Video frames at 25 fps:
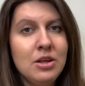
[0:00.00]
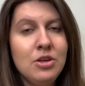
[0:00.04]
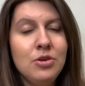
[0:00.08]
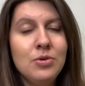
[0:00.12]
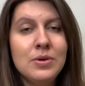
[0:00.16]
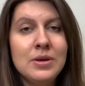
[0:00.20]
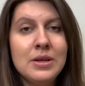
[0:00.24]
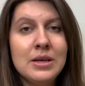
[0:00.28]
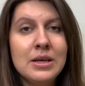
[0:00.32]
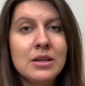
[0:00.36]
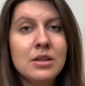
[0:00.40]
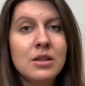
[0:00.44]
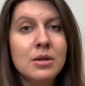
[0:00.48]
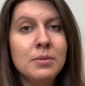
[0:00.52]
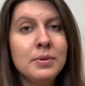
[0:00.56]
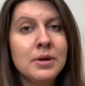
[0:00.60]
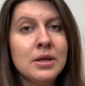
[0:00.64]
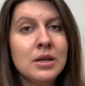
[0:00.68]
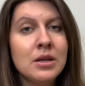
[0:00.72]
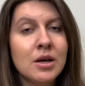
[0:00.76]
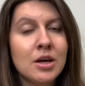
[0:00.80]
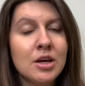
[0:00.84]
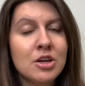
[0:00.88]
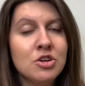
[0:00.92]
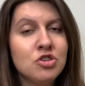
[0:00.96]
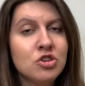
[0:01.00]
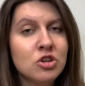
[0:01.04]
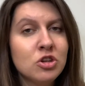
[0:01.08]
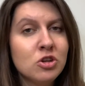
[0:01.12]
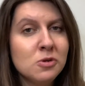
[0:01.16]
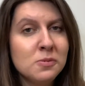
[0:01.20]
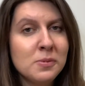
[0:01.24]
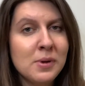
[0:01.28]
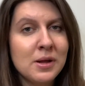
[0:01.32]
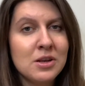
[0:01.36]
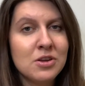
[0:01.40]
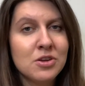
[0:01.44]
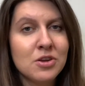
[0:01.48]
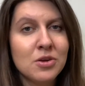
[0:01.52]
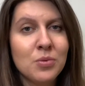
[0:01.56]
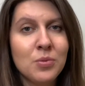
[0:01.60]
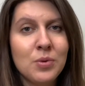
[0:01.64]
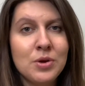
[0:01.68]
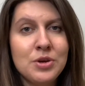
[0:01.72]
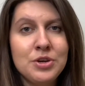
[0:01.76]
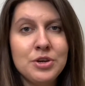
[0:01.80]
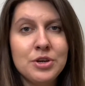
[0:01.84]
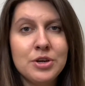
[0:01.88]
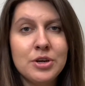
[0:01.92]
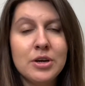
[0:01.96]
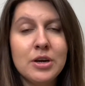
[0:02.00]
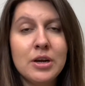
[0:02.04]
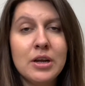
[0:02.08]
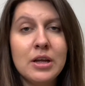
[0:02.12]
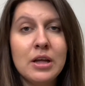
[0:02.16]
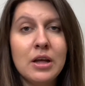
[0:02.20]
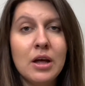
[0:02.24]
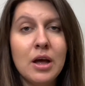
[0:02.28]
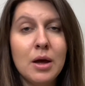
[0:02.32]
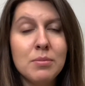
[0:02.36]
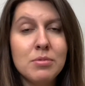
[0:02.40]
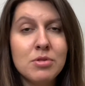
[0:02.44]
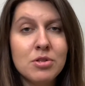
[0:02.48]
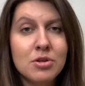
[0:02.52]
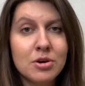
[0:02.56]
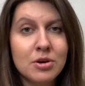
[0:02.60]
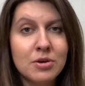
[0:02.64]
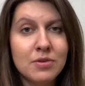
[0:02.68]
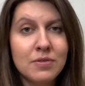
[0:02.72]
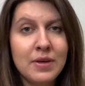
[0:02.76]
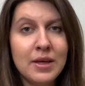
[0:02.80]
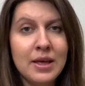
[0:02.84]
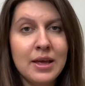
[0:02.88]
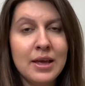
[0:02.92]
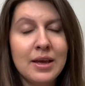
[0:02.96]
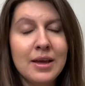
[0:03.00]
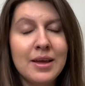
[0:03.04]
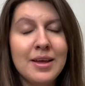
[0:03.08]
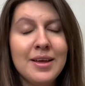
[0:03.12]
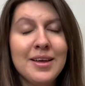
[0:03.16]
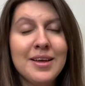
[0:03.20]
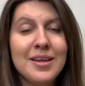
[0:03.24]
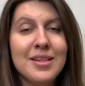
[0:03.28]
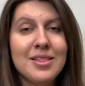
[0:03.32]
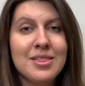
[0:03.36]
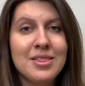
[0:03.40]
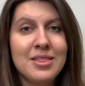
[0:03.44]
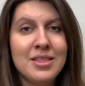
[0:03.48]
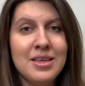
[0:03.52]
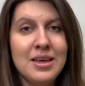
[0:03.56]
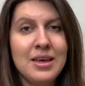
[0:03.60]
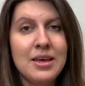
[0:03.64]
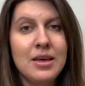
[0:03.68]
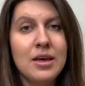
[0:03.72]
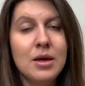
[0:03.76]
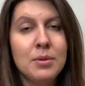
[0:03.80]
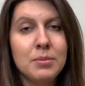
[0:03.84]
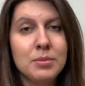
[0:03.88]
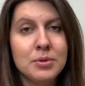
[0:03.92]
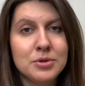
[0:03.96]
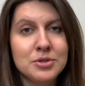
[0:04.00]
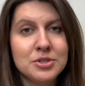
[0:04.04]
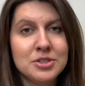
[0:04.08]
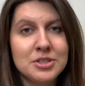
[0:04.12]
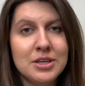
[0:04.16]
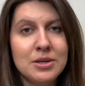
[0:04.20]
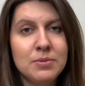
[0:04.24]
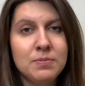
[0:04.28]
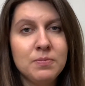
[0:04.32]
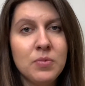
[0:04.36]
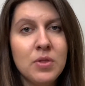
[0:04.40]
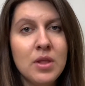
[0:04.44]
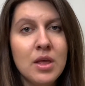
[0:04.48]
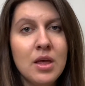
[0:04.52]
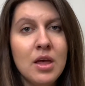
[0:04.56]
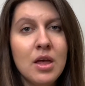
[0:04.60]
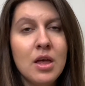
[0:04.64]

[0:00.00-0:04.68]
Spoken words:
You need to be non-judgmental when you're observing the emotion.